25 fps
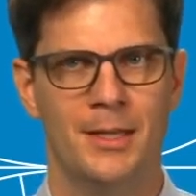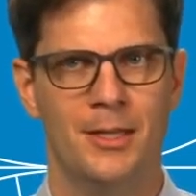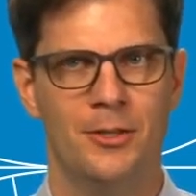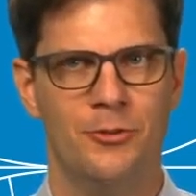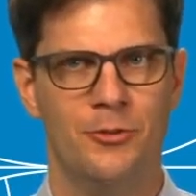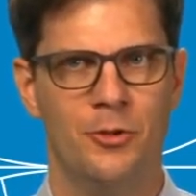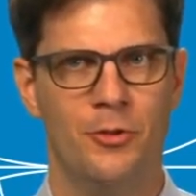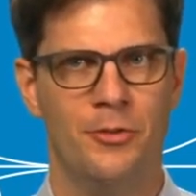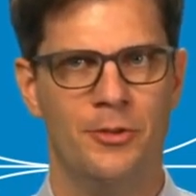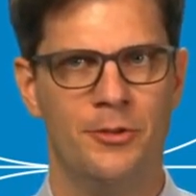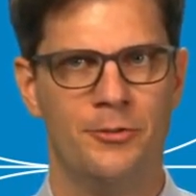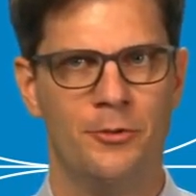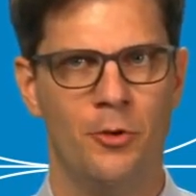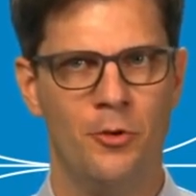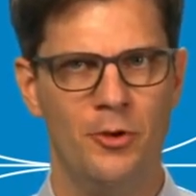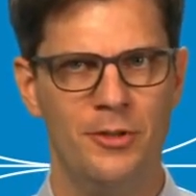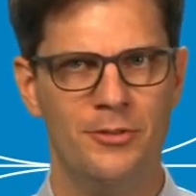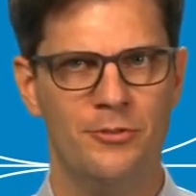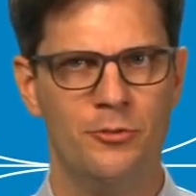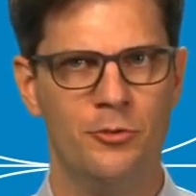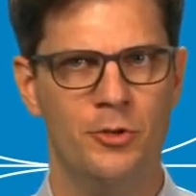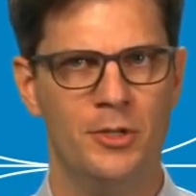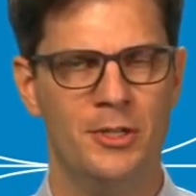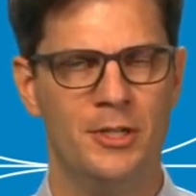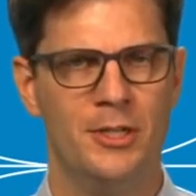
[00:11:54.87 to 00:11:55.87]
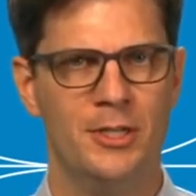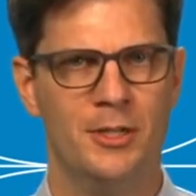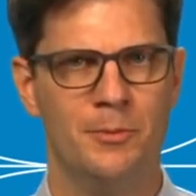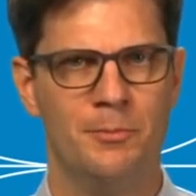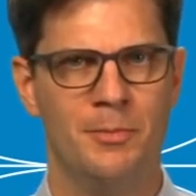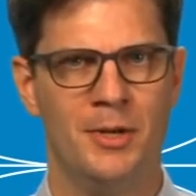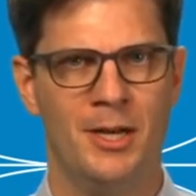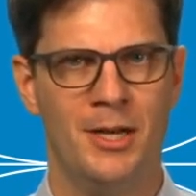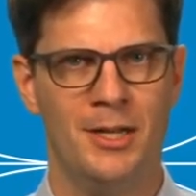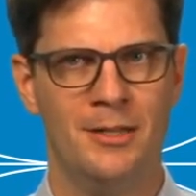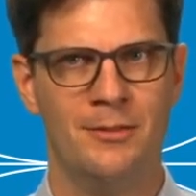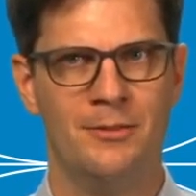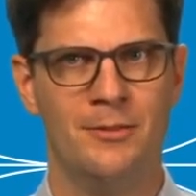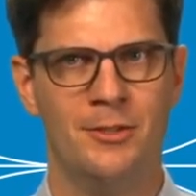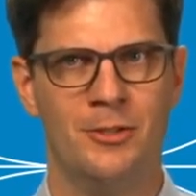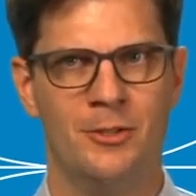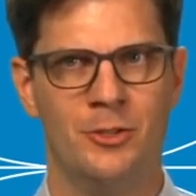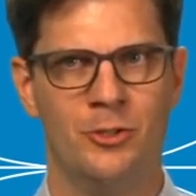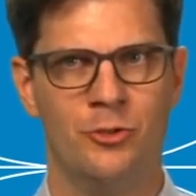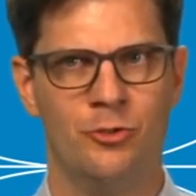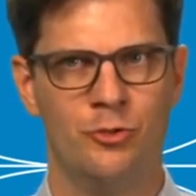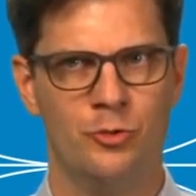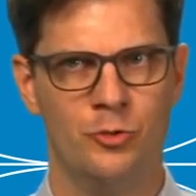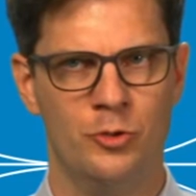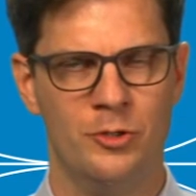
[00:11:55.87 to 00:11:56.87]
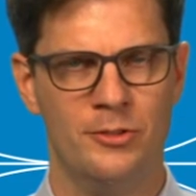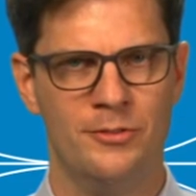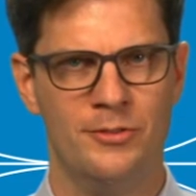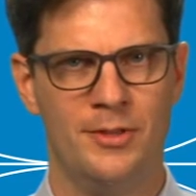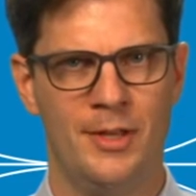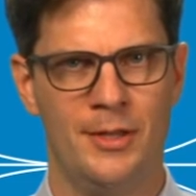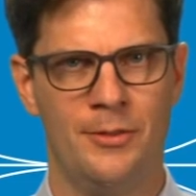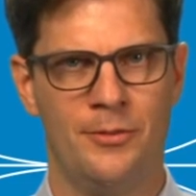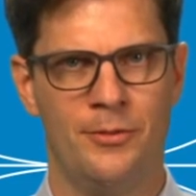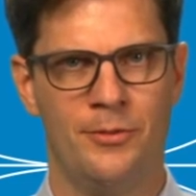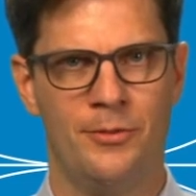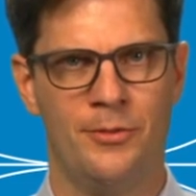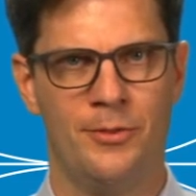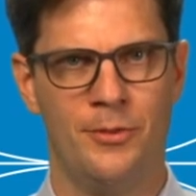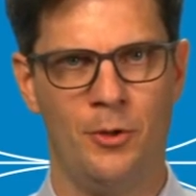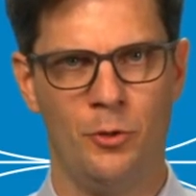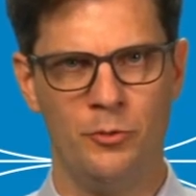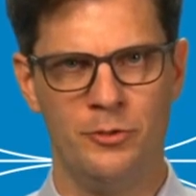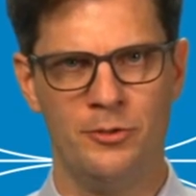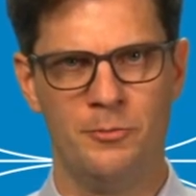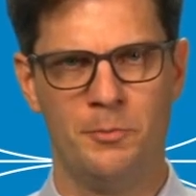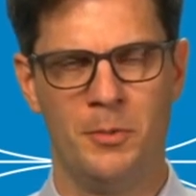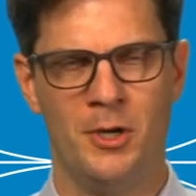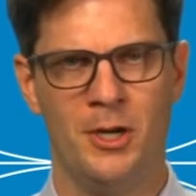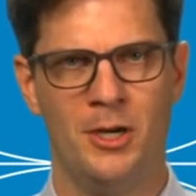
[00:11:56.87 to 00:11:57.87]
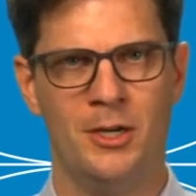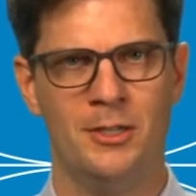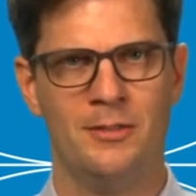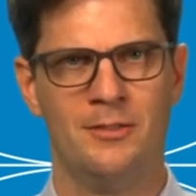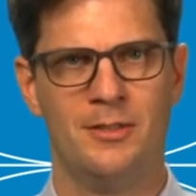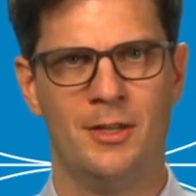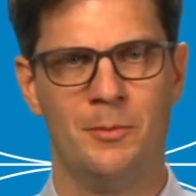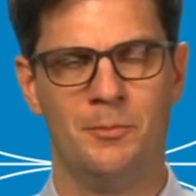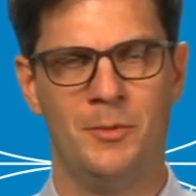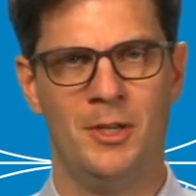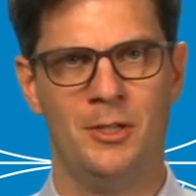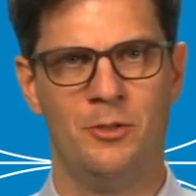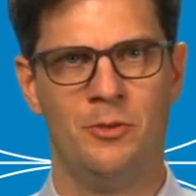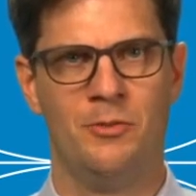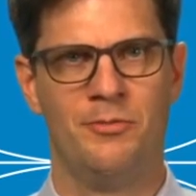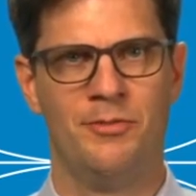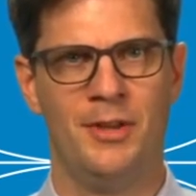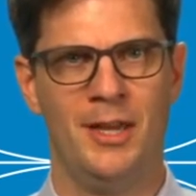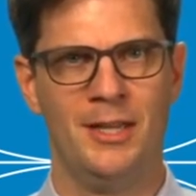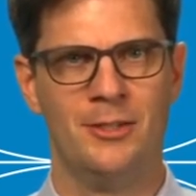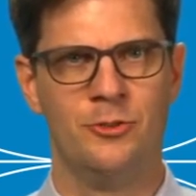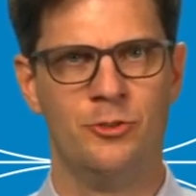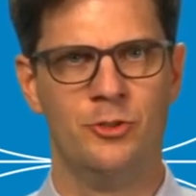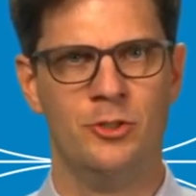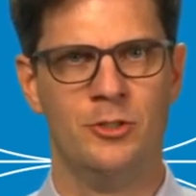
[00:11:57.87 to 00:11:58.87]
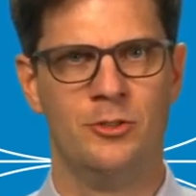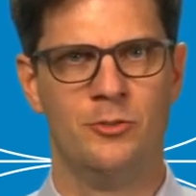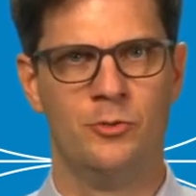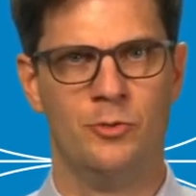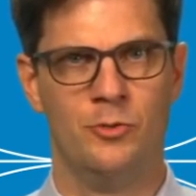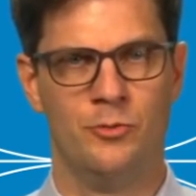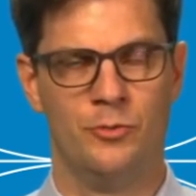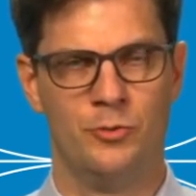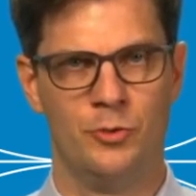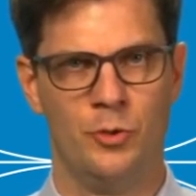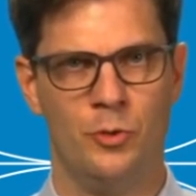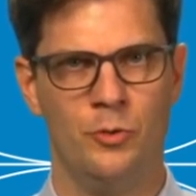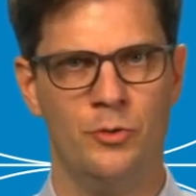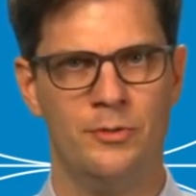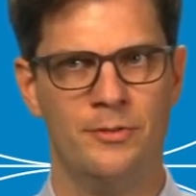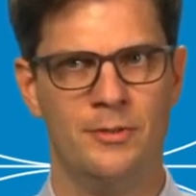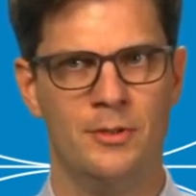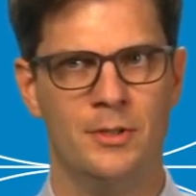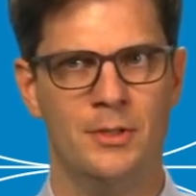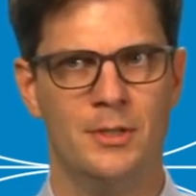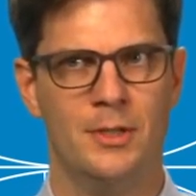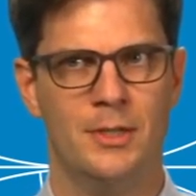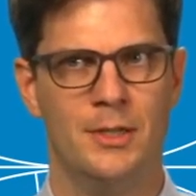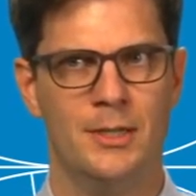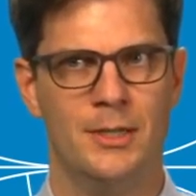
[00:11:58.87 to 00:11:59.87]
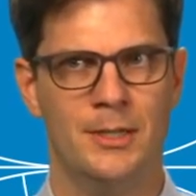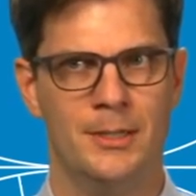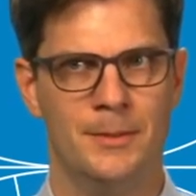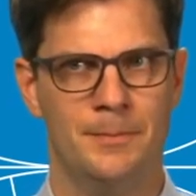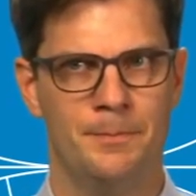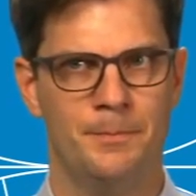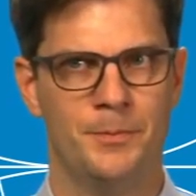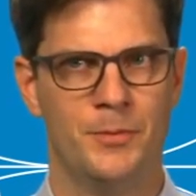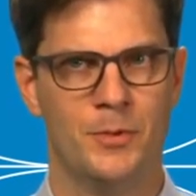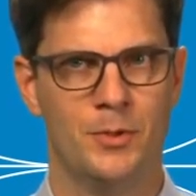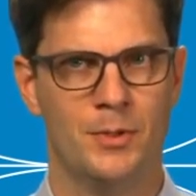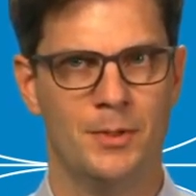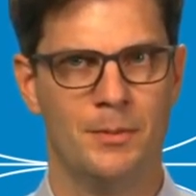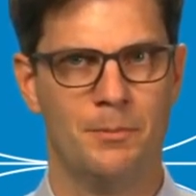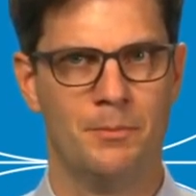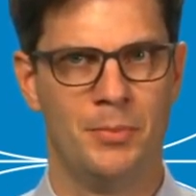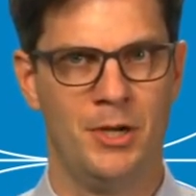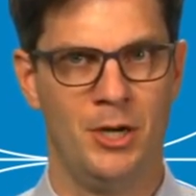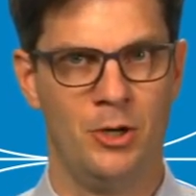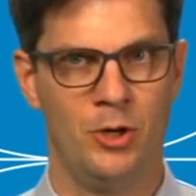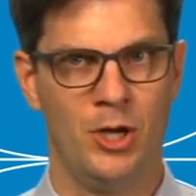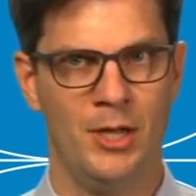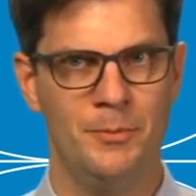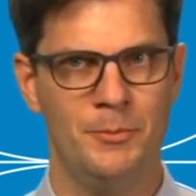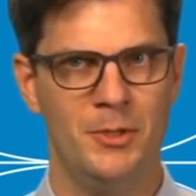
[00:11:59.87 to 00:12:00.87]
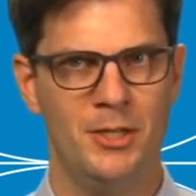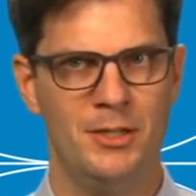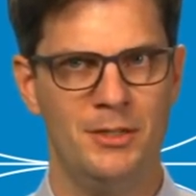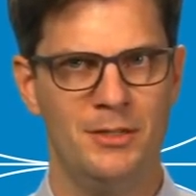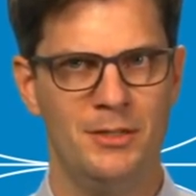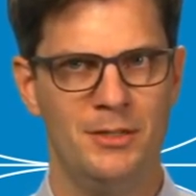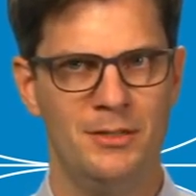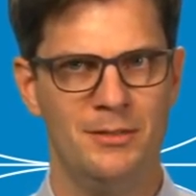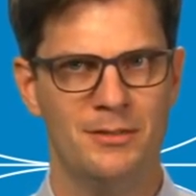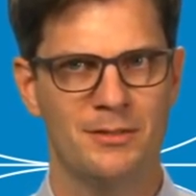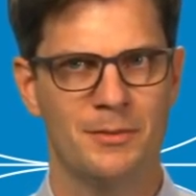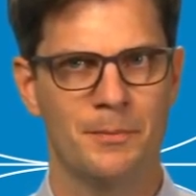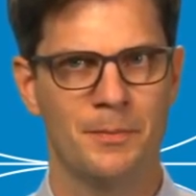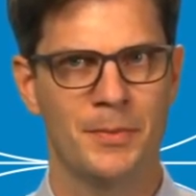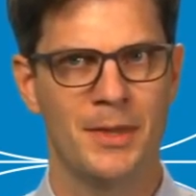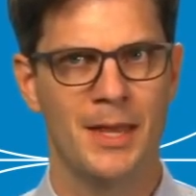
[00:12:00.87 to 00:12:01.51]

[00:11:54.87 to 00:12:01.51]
So this hoist critical parts, it ensures that those parts are manufactured to frozen parameters